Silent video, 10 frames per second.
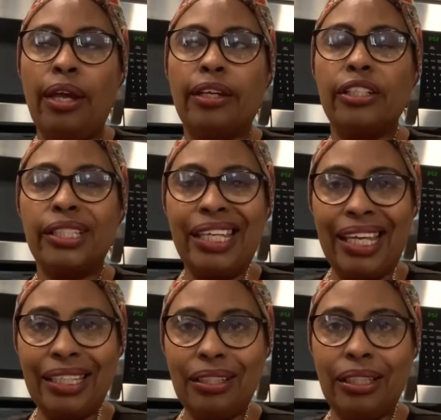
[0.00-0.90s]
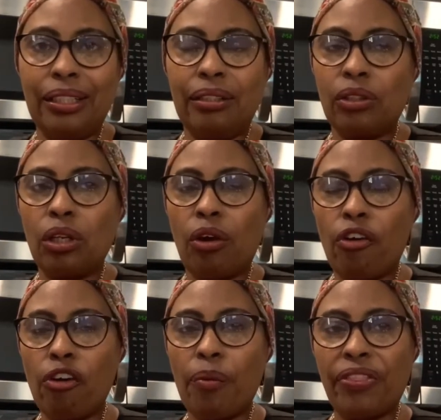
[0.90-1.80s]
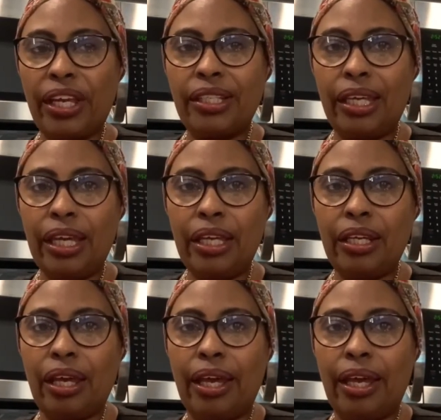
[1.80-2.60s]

continually to learn what they need